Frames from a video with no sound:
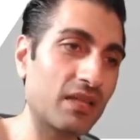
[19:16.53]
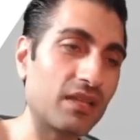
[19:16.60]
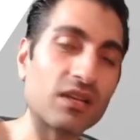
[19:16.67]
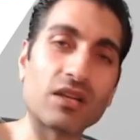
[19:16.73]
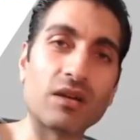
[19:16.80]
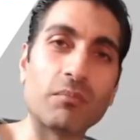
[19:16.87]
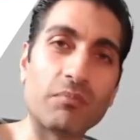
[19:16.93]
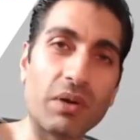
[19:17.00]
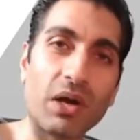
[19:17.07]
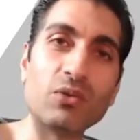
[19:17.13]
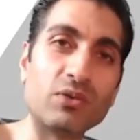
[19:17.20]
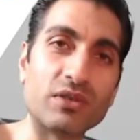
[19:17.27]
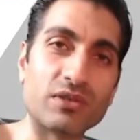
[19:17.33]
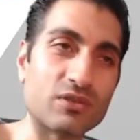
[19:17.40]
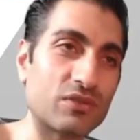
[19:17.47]
the
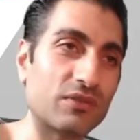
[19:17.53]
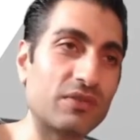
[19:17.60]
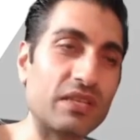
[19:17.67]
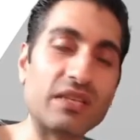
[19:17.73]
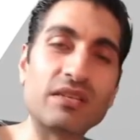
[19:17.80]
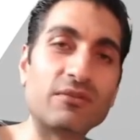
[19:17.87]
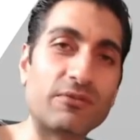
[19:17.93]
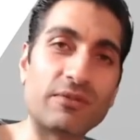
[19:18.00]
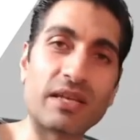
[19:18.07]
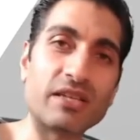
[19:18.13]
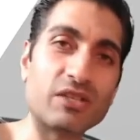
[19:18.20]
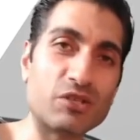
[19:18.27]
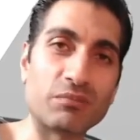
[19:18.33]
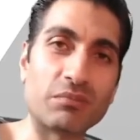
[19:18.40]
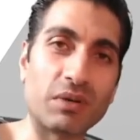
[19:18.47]
components of the
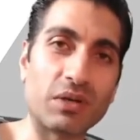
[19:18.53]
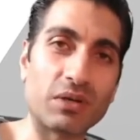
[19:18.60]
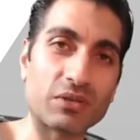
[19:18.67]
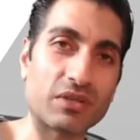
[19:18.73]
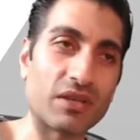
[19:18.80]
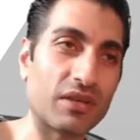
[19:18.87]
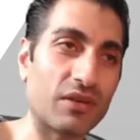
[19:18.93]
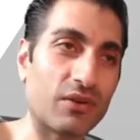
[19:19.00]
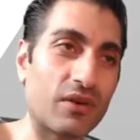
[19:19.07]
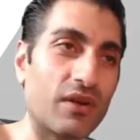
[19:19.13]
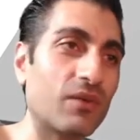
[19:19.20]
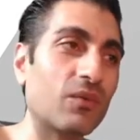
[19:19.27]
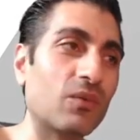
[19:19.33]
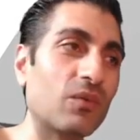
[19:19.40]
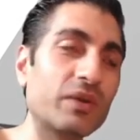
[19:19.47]
inflation basket. All
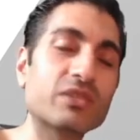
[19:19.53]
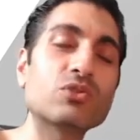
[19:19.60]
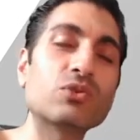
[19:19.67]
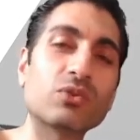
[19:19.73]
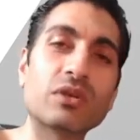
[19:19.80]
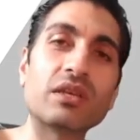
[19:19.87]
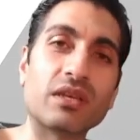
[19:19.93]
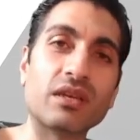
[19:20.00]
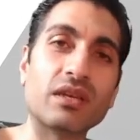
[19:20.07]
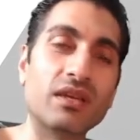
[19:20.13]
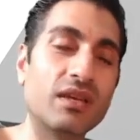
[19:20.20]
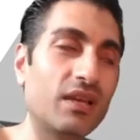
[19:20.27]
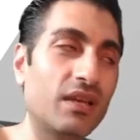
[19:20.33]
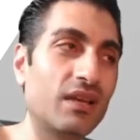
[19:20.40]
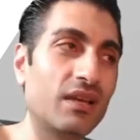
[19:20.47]
right, we're talking
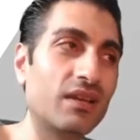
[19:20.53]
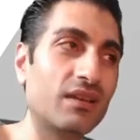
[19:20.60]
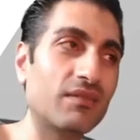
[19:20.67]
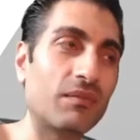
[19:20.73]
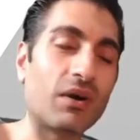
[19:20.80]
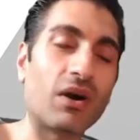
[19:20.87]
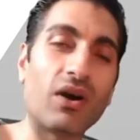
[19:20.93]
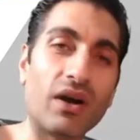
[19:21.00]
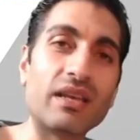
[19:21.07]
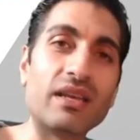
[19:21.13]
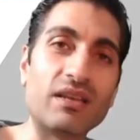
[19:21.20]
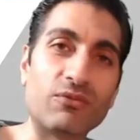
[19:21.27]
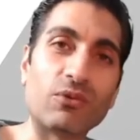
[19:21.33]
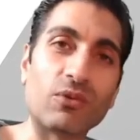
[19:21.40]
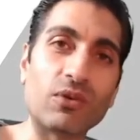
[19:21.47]
high
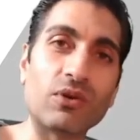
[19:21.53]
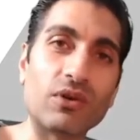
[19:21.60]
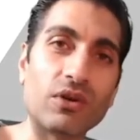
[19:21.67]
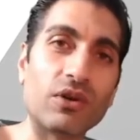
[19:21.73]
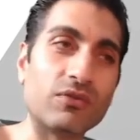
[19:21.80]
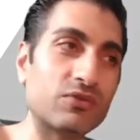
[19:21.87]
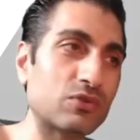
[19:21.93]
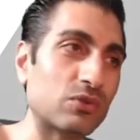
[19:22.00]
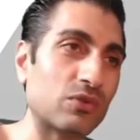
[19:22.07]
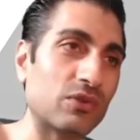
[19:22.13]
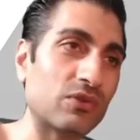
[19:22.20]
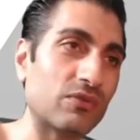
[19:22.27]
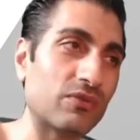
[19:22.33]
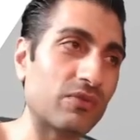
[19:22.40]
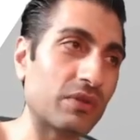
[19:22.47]
level of
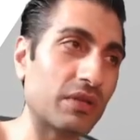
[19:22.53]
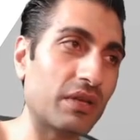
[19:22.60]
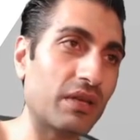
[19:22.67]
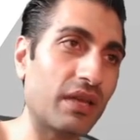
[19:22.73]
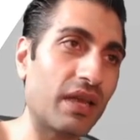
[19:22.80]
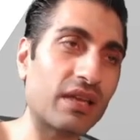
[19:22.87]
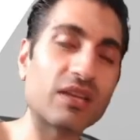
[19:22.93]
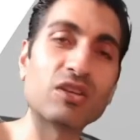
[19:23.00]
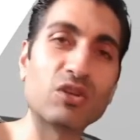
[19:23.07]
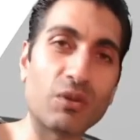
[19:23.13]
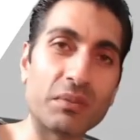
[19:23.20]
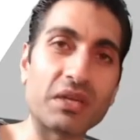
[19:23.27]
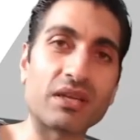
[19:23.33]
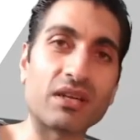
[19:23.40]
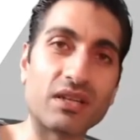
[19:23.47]
sort of
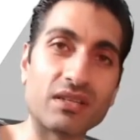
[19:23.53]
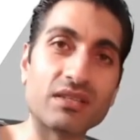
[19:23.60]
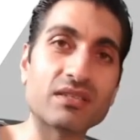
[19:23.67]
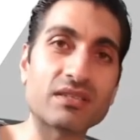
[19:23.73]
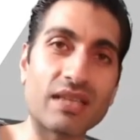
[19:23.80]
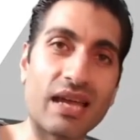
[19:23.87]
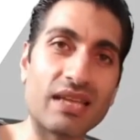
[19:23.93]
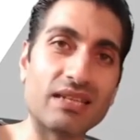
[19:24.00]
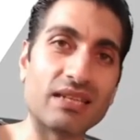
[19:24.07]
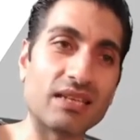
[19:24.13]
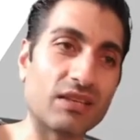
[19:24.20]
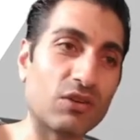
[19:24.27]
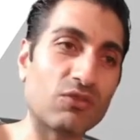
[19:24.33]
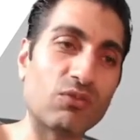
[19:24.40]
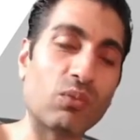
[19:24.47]
economic
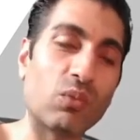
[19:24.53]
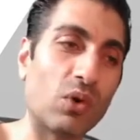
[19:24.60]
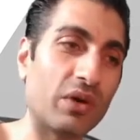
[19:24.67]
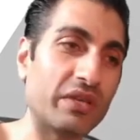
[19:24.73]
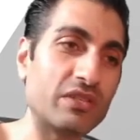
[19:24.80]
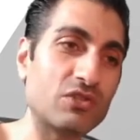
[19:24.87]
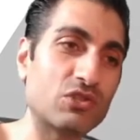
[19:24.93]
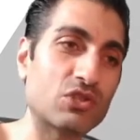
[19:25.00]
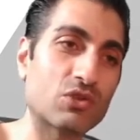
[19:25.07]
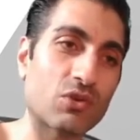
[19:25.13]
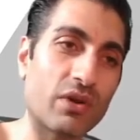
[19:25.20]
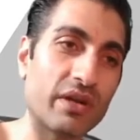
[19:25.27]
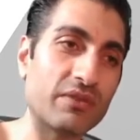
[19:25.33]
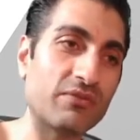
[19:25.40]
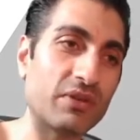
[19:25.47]
understanding of what is
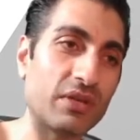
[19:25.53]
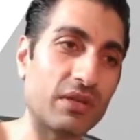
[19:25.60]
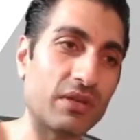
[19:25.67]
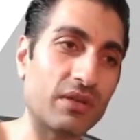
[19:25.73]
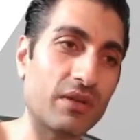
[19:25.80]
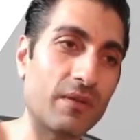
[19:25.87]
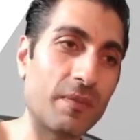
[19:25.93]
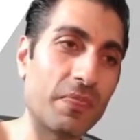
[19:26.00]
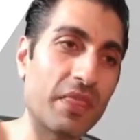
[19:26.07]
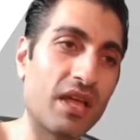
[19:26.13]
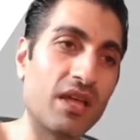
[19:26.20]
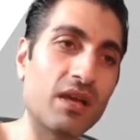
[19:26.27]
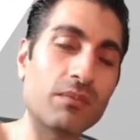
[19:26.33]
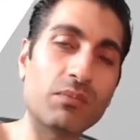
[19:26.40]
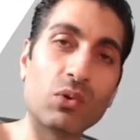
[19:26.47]
driving
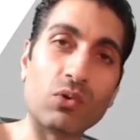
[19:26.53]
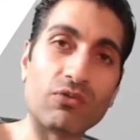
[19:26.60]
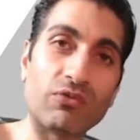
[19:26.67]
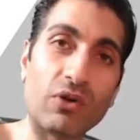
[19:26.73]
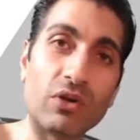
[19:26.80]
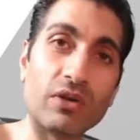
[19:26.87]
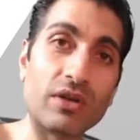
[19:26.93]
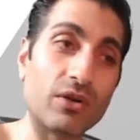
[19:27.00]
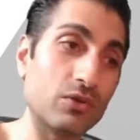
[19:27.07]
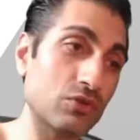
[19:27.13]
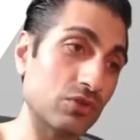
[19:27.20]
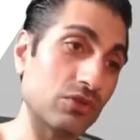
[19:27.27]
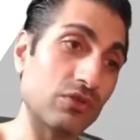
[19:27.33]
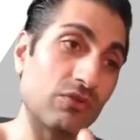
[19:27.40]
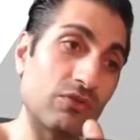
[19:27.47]

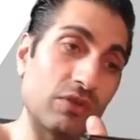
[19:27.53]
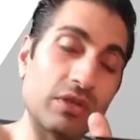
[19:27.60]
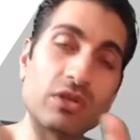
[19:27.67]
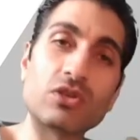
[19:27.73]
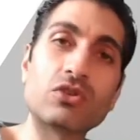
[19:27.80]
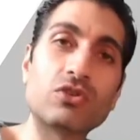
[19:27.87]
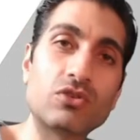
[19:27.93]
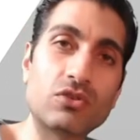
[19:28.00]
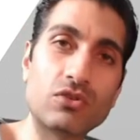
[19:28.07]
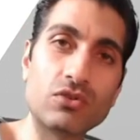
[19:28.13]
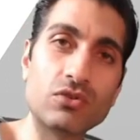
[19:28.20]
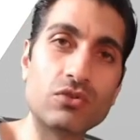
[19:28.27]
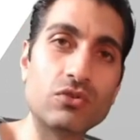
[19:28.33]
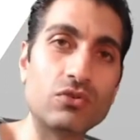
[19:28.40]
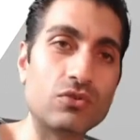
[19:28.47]
portfolios of
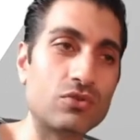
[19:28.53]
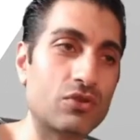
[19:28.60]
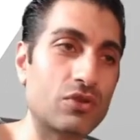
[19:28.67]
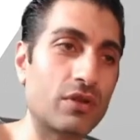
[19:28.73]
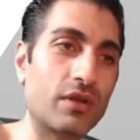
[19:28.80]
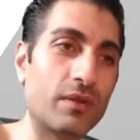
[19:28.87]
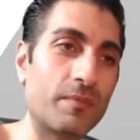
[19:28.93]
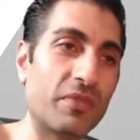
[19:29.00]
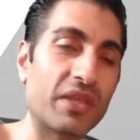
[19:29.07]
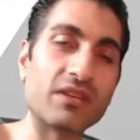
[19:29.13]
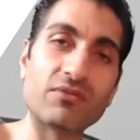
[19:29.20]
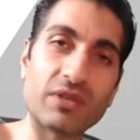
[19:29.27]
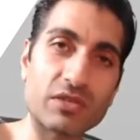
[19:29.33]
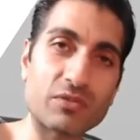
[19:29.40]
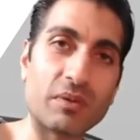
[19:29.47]
huge
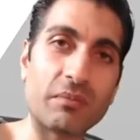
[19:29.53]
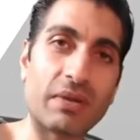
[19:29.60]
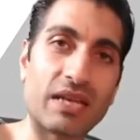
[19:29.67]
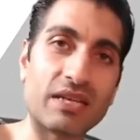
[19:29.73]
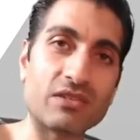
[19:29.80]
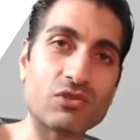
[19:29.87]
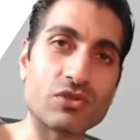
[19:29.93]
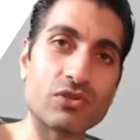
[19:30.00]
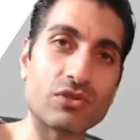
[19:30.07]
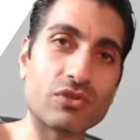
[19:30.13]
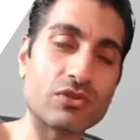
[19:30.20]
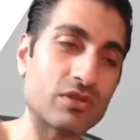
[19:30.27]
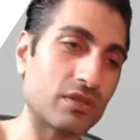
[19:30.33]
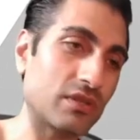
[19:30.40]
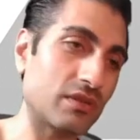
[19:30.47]
investment
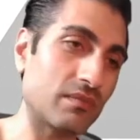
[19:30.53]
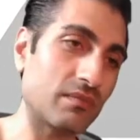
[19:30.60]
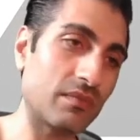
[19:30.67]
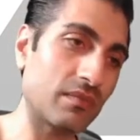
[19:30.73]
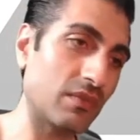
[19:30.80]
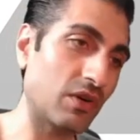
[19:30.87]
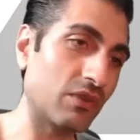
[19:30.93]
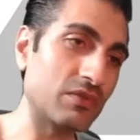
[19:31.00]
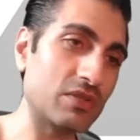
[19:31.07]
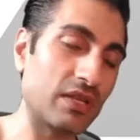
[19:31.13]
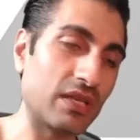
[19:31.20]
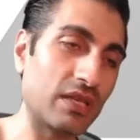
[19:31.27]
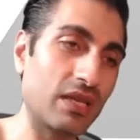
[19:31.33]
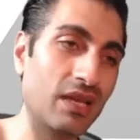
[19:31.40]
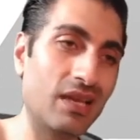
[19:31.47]
managers, and
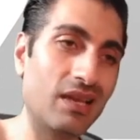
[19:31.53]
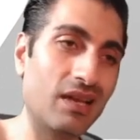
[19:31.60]
obviously